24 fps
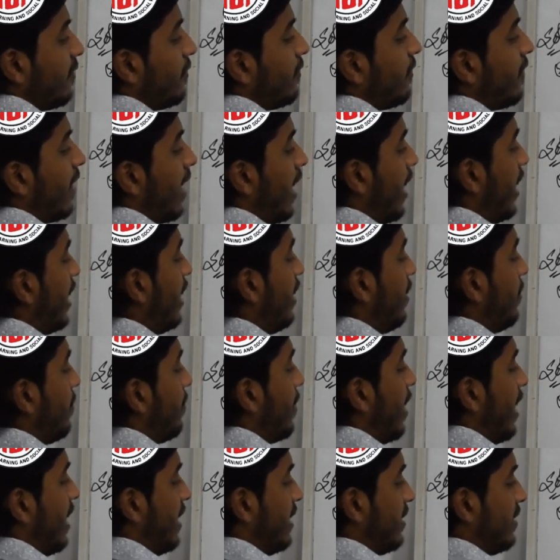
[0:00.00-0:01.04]
5
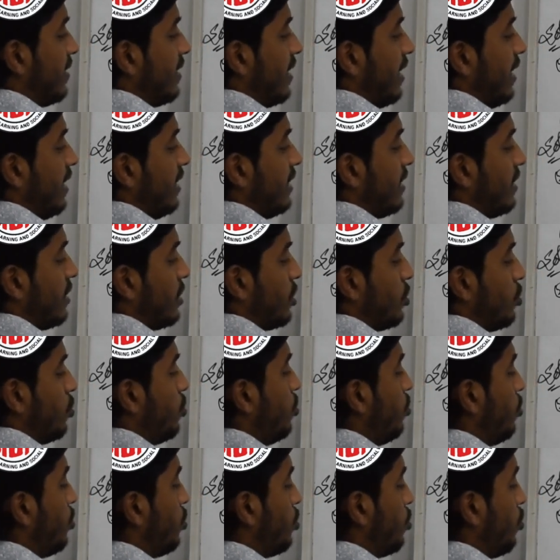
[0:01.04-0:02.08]
minus 3 is
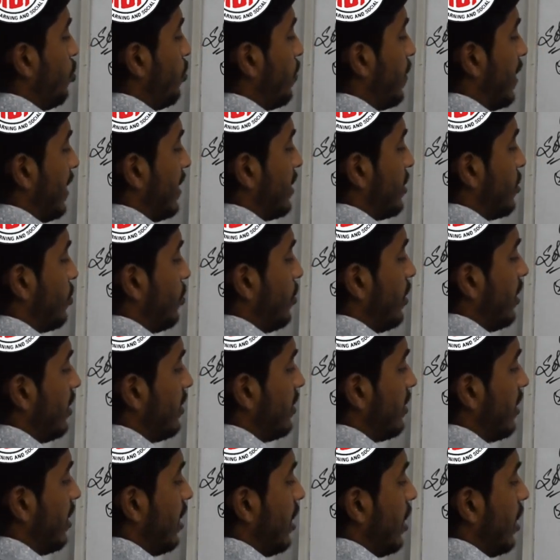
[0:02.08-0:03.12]
2, 2 plus 2 is